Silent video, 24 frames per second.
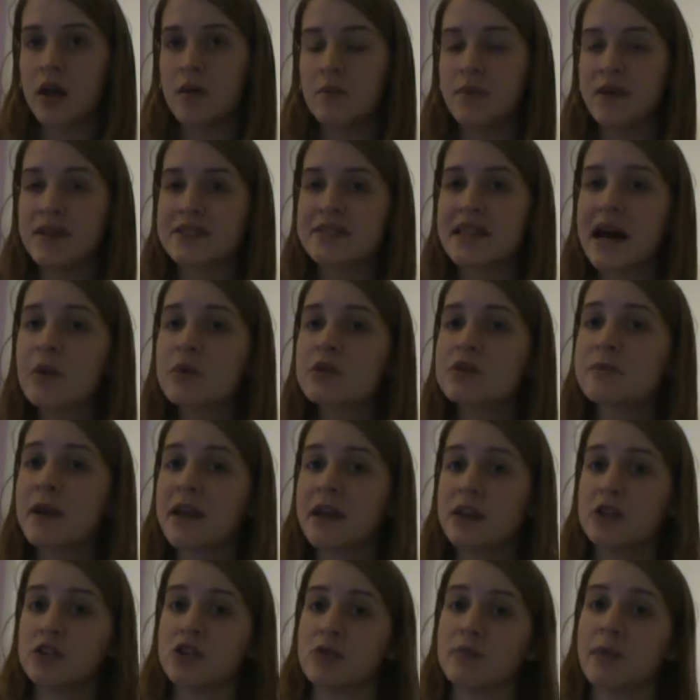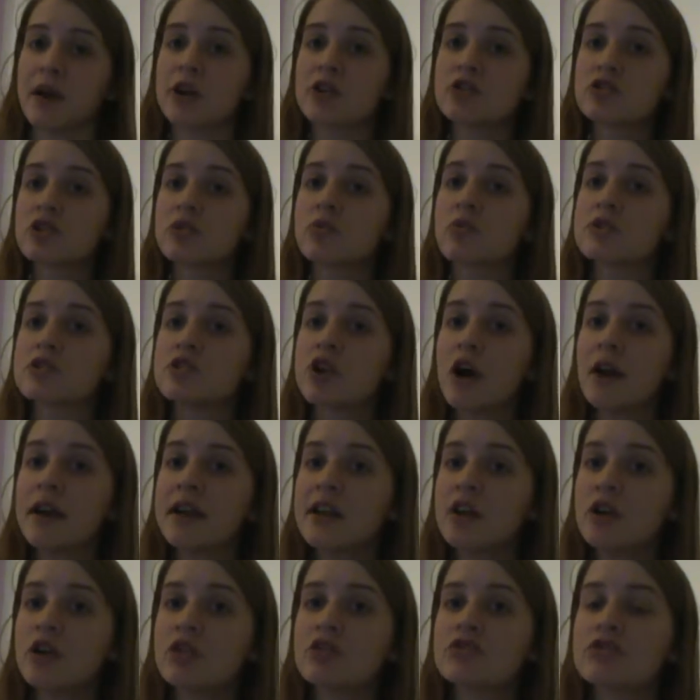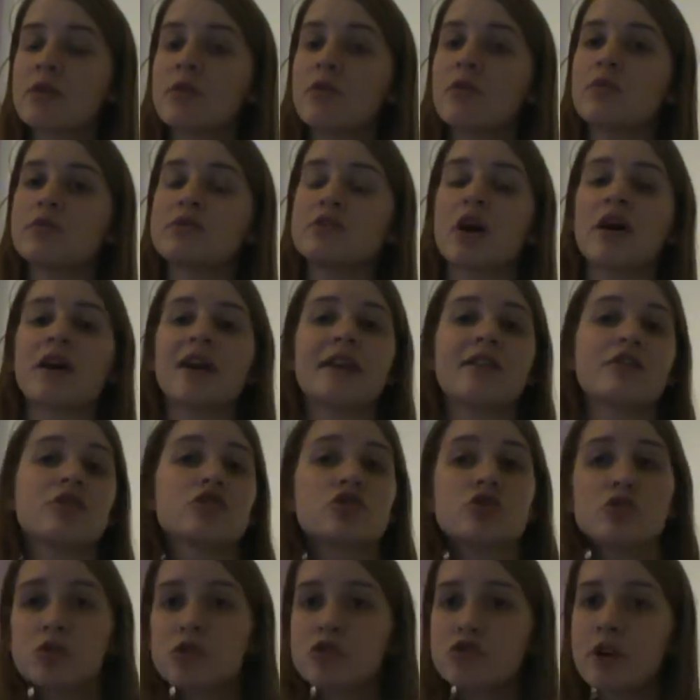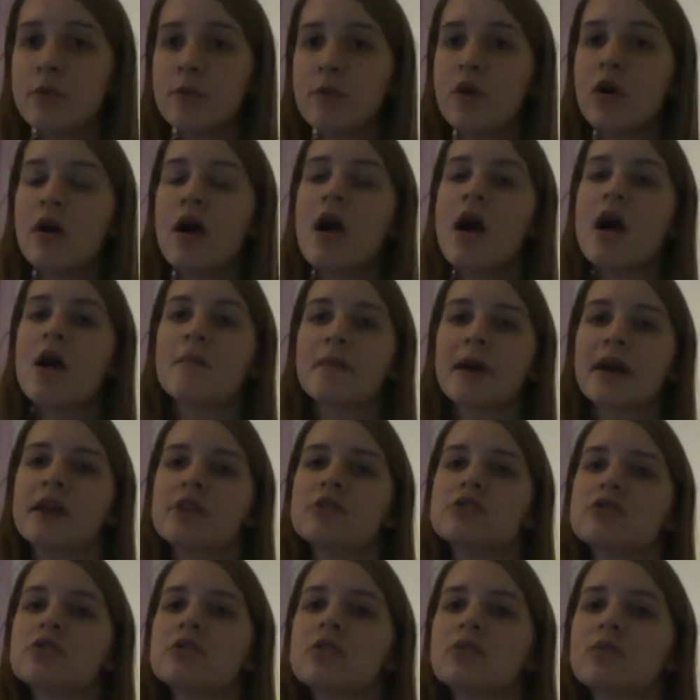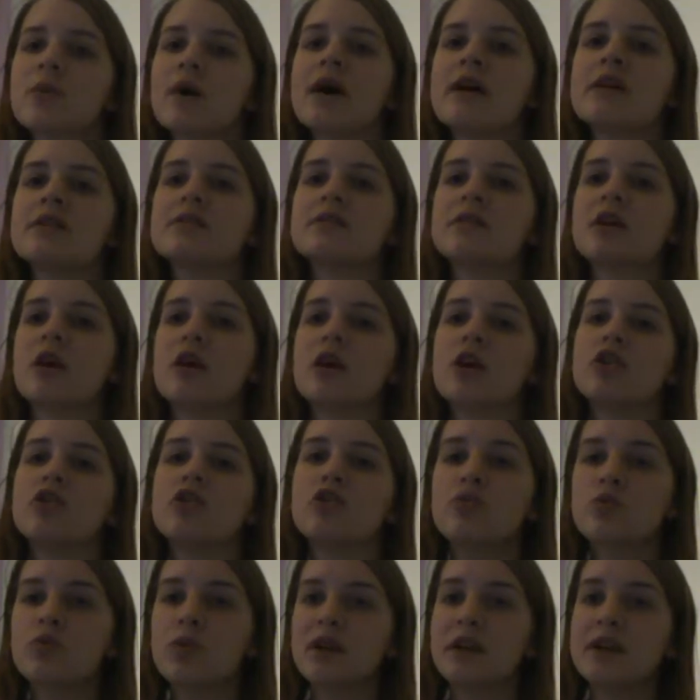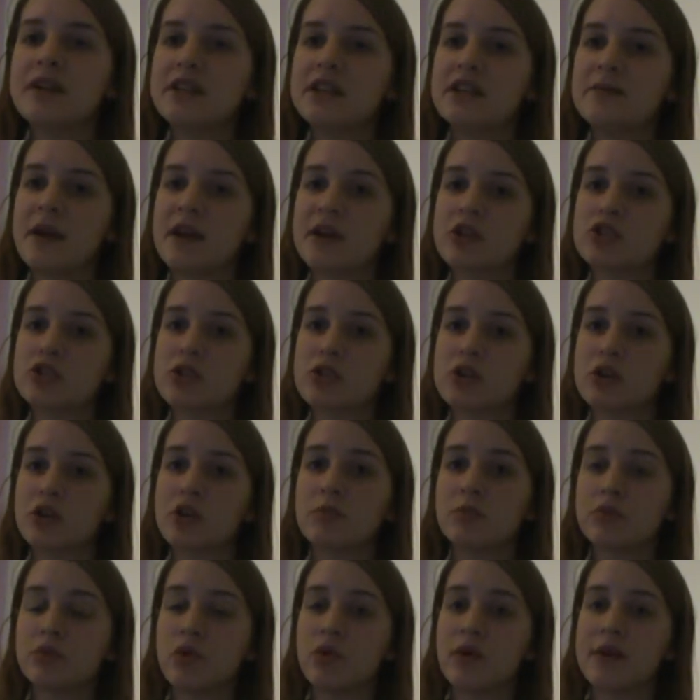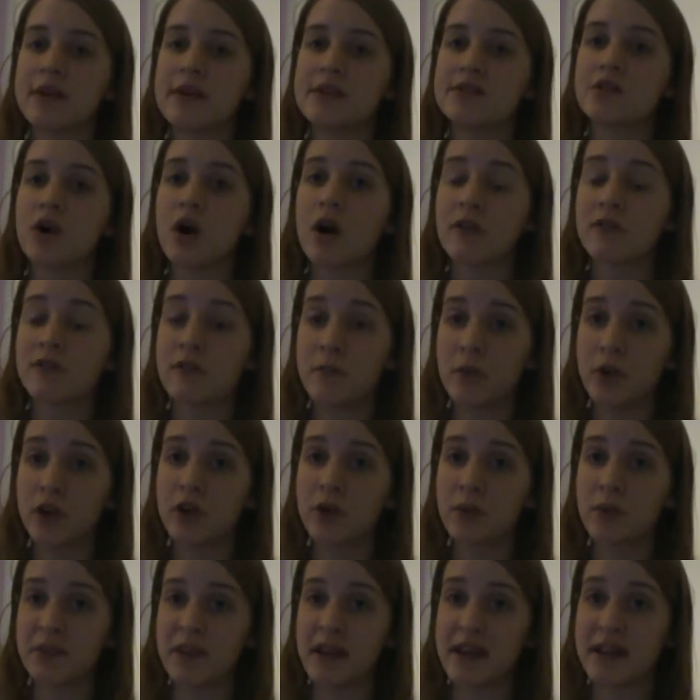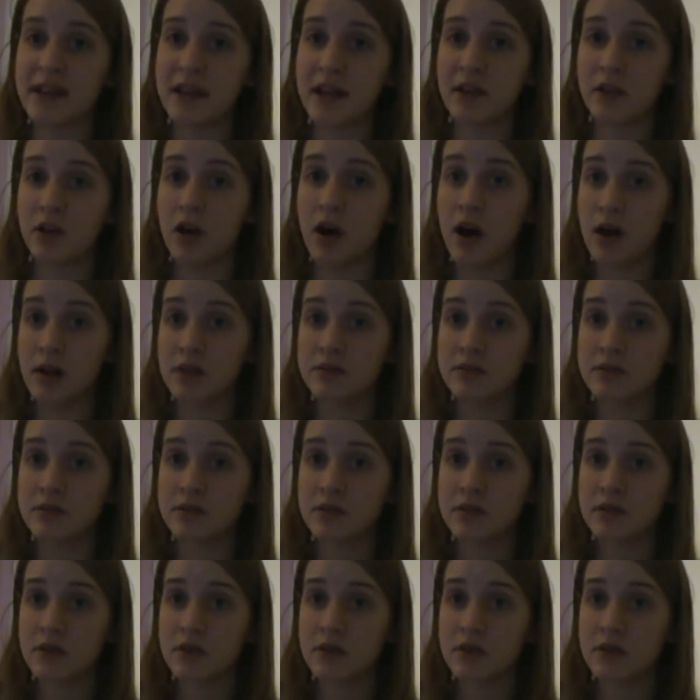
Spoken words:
because that was my concern. My concern was not getting her in trouble, was not getting the store in trouble. My concern was you really need to make sure your employees are familiar with ADA laws,